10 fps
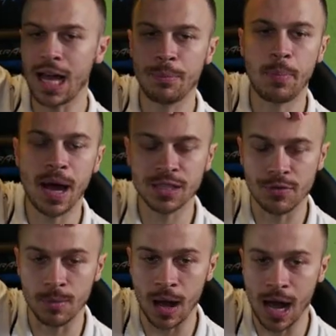pass
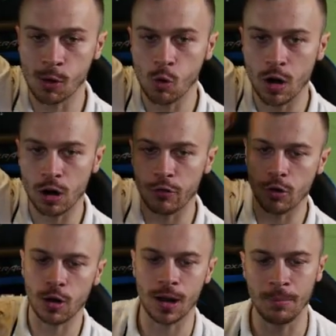from Aguero
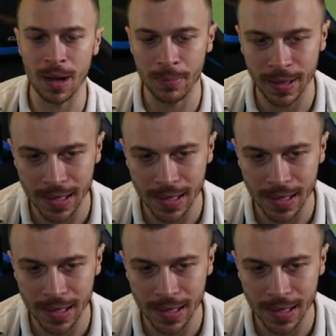for Mbappe. And